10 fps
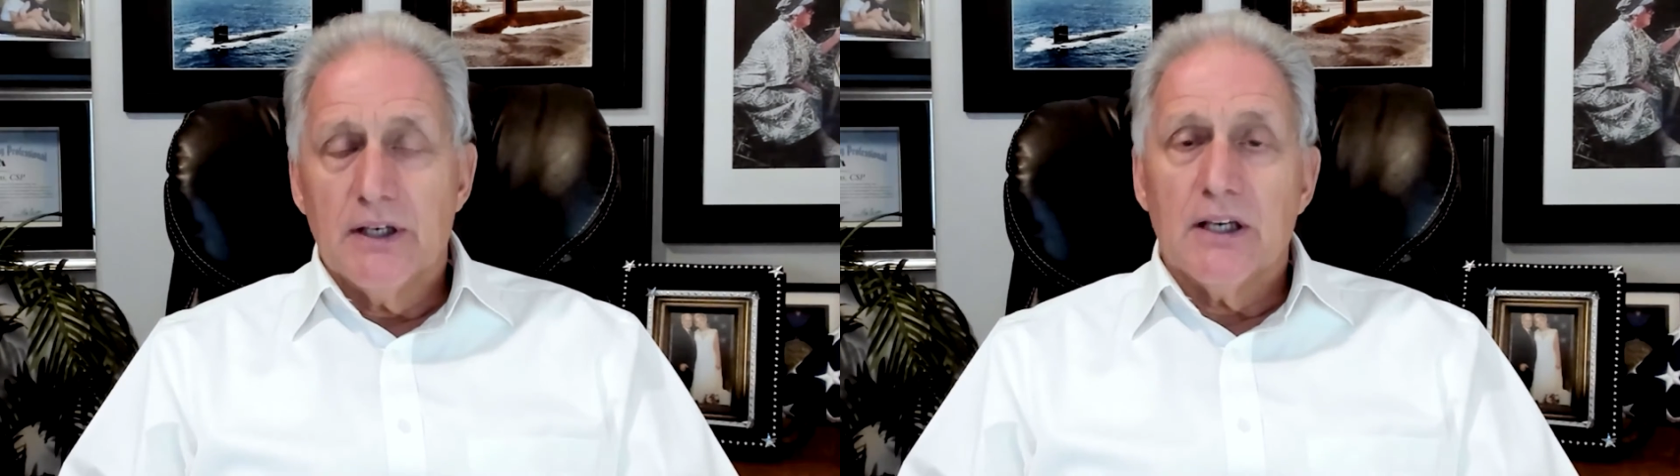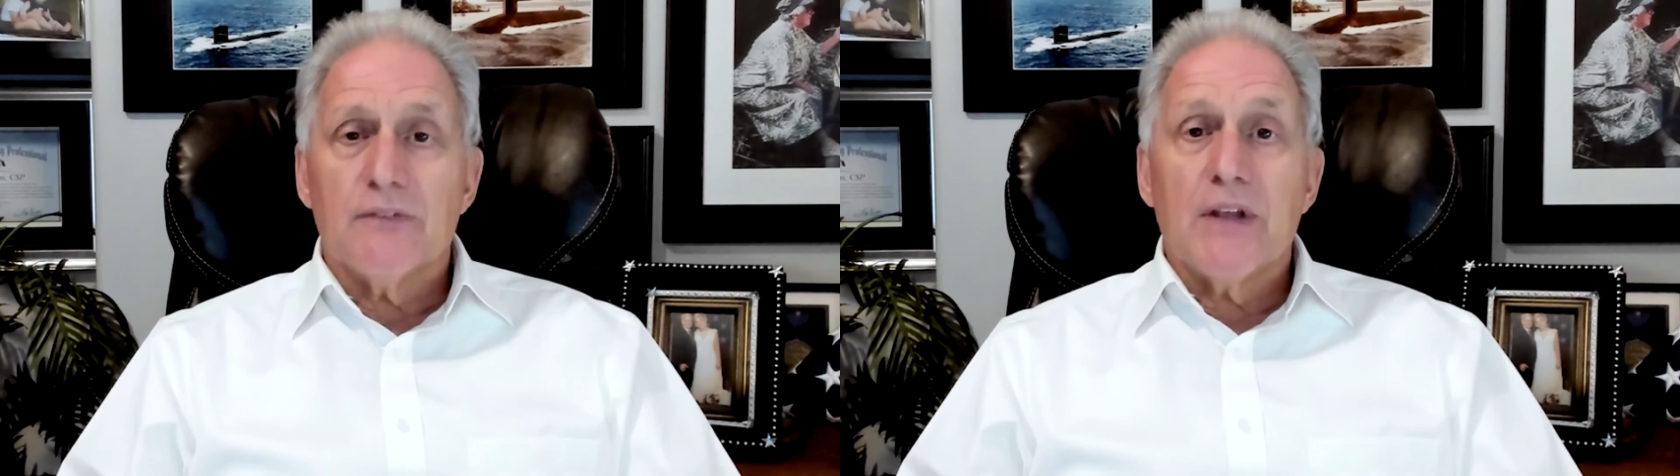
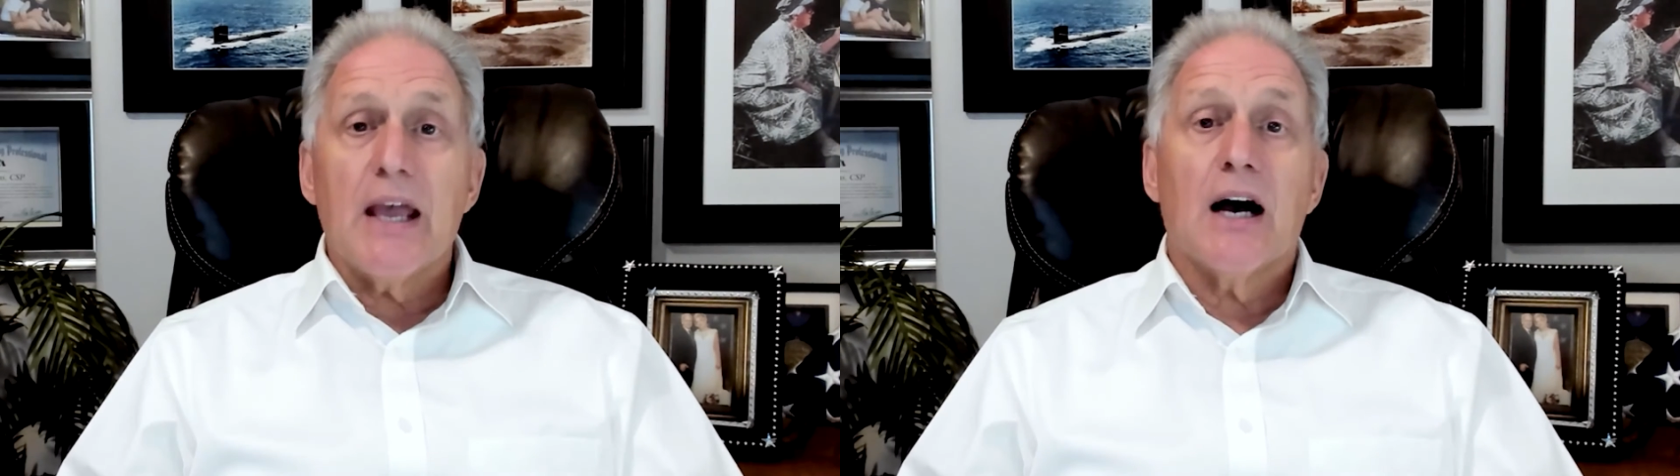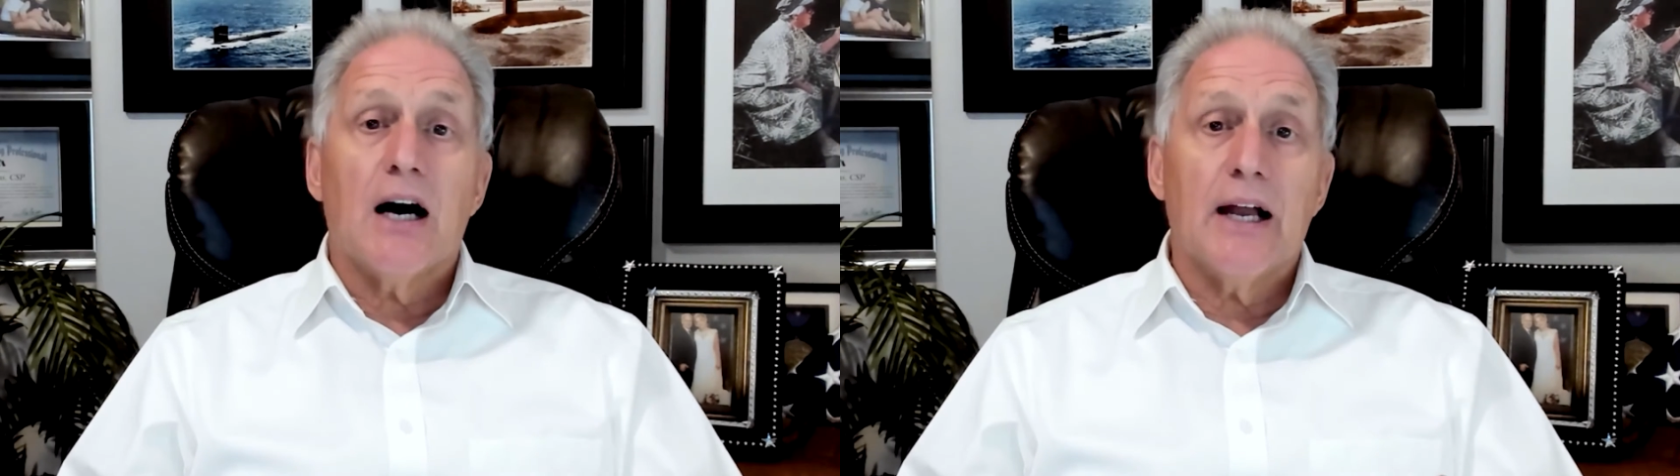If they
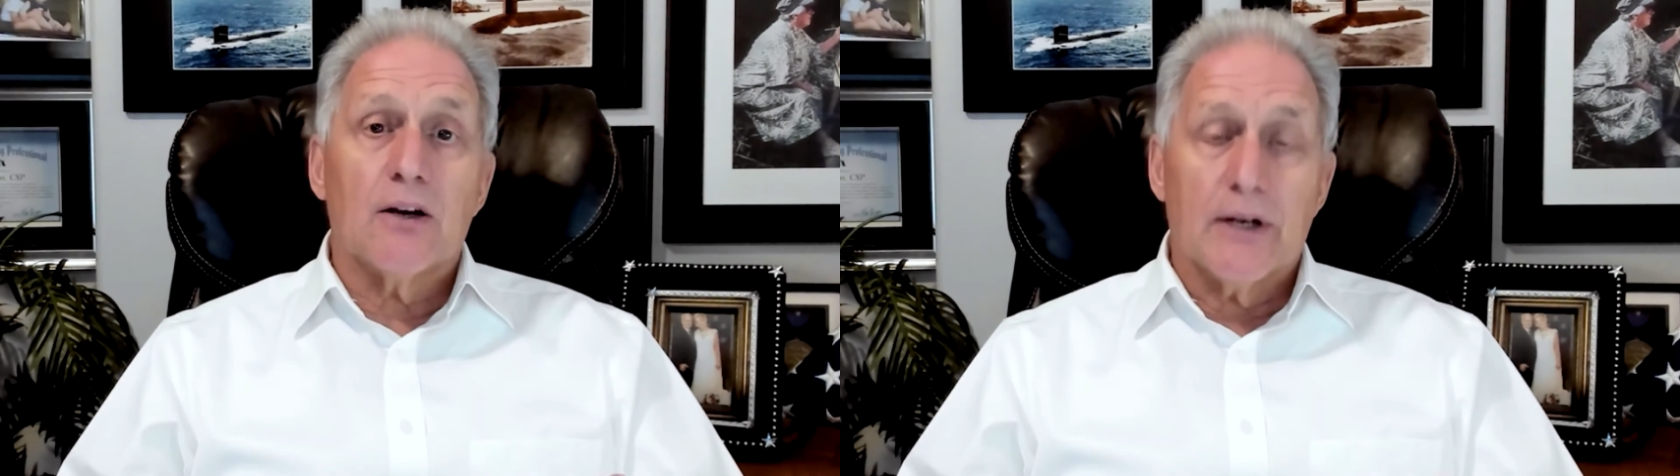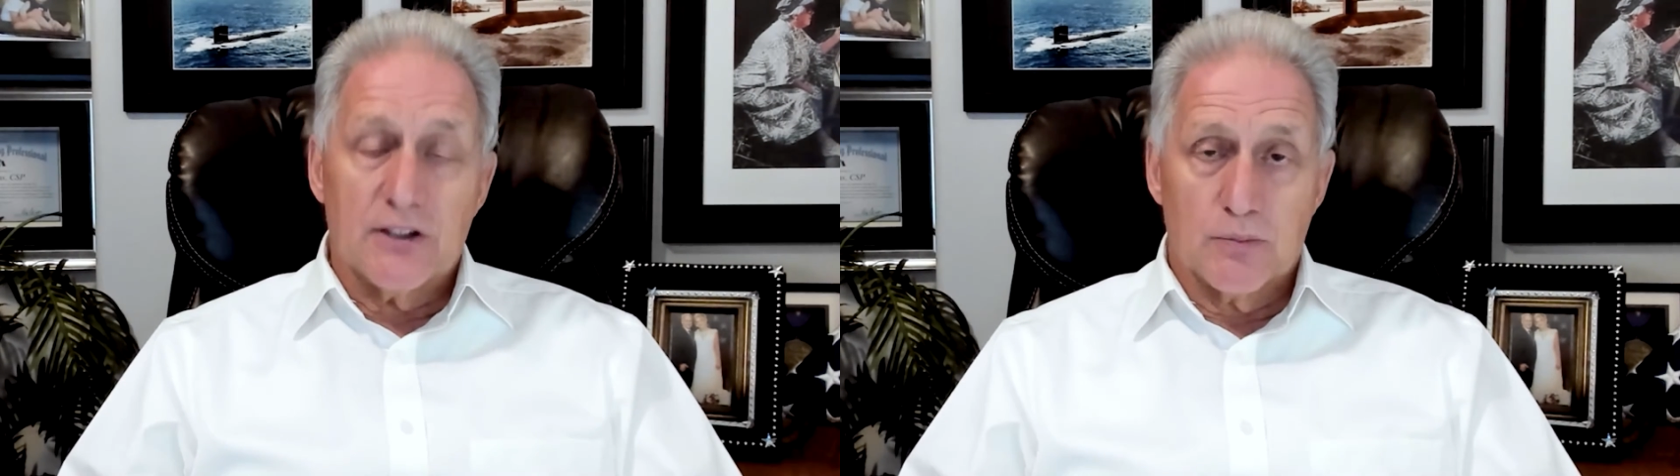
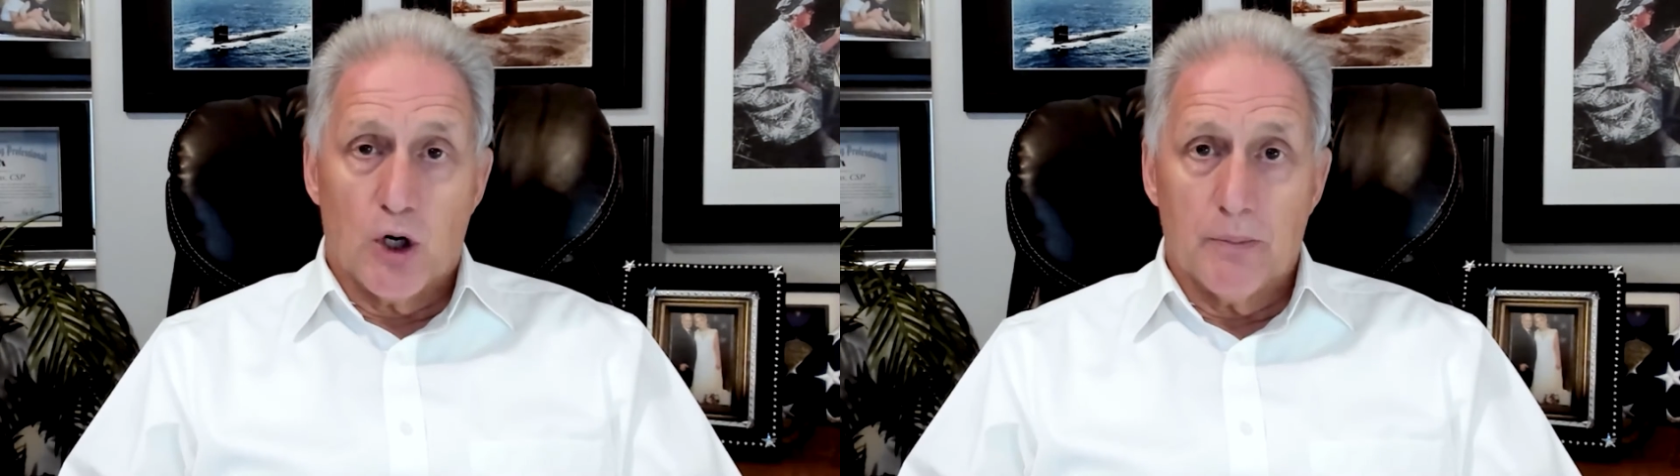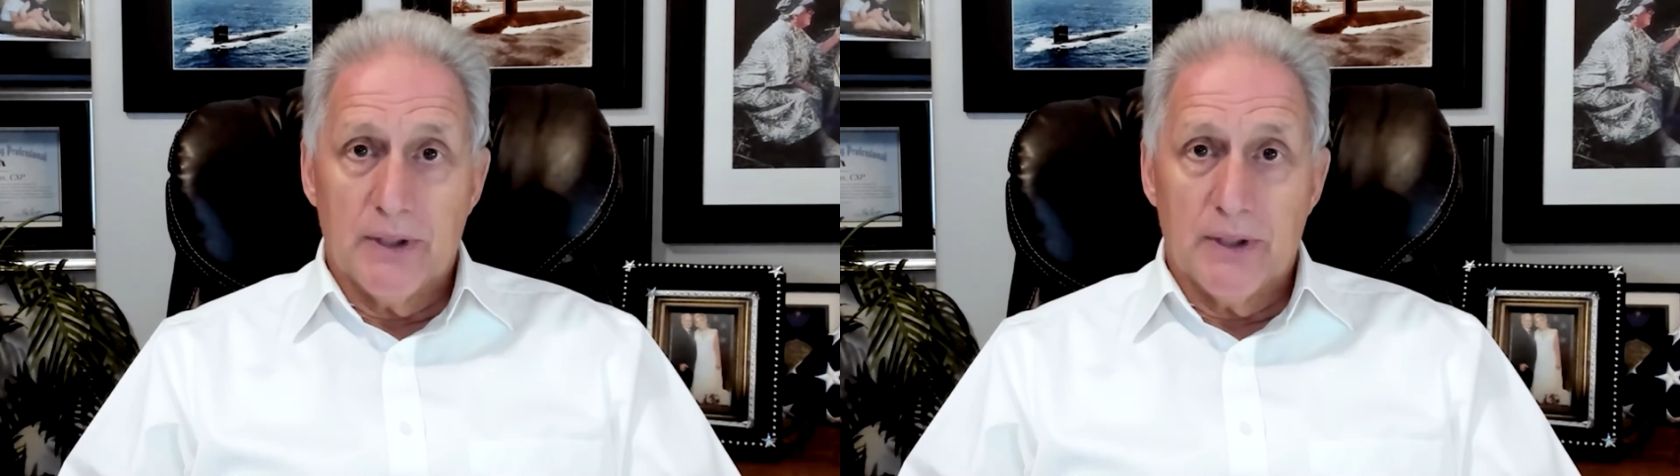hire a small